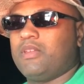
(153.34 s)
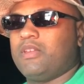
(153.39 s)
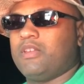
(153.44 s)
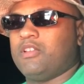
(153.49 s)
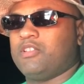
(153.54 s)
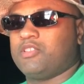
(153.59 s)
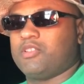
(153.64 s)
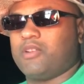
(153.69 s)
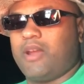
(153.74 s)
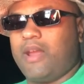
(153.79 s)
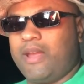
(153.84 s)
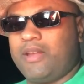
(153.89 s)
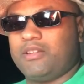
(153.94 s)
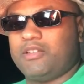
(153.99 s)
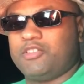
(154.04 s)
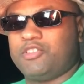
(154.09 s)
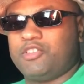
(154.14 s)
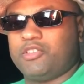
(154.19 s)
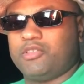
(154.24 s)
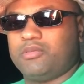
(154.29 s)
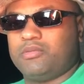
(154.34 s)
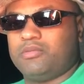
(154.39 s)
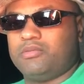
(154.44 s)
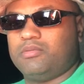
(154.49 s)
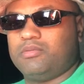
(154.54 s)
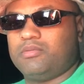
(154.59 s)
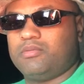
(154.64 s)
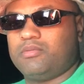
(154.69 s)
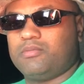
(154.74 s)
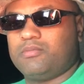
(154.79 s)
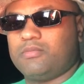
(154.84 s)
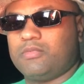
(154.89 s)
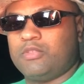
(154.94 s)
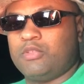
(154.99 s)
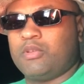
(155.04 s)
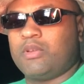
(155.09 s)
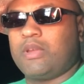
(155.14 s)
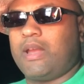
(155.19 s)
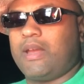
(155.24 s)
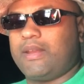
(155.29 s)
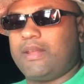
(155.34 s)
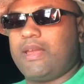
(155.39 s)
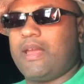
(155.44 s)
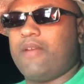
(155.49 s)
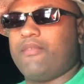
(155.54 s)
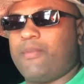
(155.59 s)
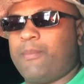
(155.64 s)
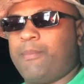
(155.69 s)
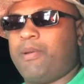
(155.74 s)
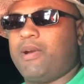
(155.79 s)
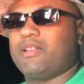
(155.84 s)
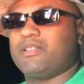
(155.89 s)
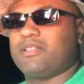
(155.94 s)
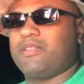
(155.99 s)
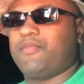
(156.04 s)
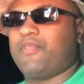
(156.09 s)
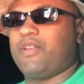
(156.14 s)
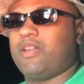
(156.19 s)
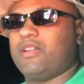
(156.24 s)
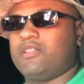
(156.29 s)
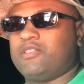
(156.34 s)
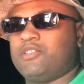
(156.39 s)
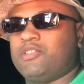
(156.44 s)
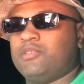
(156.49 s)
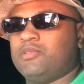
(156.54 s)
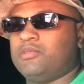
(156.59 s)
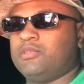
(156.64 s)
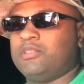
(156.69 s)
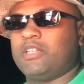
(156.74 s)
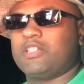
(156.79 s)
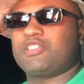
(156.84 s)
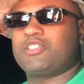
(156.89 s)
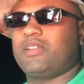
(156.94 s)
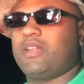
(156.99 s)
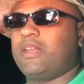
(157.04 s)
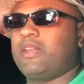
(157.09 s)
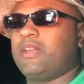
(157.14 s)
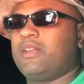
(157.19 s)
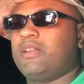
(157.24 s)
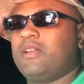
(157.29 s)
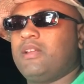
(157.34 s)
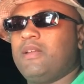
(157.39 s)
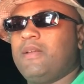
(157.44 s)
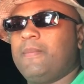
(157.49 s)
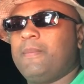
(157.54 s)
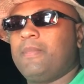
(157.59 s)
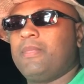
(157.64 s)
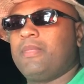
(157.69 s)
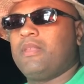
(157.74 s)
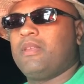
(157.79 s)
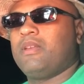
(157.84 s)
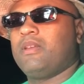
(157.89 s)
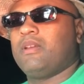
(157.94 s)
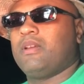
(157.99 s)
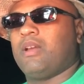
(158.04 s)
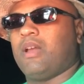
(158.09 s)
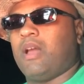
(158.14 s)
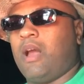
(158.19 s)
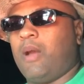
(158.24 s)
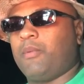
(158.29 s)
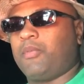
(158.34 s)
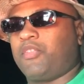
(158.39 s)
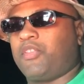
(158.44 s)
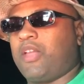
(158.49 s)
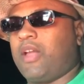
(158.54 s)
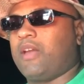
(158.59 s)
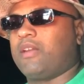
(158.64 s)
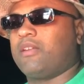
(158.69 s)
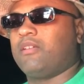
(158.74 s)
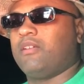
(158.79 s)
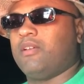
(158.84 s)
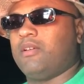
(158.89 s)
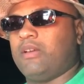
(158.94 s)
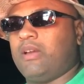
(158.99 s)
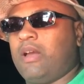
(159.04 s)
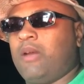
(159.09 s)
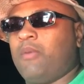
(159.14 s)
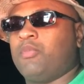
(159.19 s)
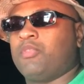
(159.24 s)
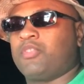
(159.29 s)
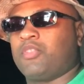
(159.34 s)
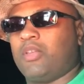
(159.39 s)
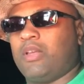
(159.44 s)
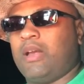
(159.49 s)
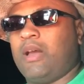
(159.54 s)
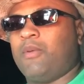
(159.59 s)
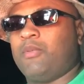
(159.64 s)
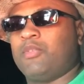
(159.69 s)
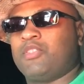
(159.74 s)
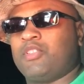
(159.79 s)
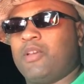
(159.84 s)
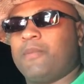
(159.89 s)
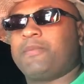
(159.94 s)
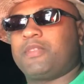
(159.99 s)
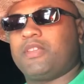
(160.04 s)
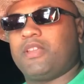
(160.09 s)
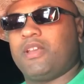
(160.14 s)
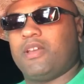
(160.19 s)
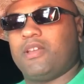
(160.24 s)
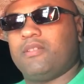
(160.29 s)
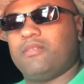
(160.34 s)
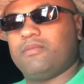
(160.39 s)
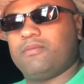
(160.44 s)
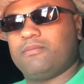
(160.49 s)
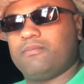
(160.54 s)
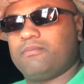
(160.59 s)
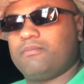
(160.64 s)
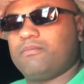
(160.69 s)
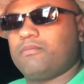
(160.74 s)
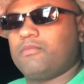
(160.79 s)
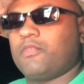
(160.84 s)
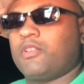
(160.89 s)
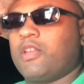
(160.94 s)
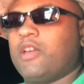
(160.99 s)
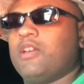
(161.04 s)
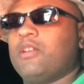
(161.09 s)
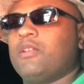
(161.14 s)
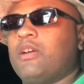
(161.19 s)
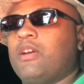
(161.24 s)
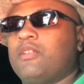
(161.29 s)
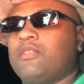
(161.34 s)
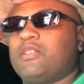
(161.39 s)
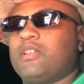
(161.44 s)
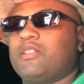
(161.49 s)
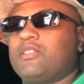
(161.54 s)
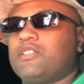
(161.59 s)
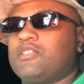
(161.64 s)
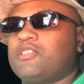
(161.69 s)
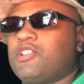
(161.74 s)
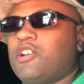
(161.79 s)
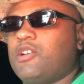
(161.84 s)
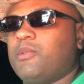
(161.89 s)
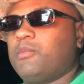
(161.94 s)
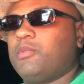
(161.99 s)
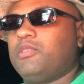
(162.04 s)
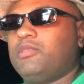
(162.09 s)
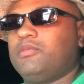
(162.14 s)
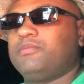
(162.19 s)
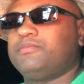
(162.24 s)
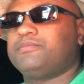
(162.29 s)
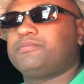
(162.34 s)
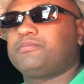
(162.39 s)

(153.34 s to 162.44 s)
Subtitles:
is your attitude. You got to have a positive attitude. Yesterday, I was upset. Okay, I was at the terminal.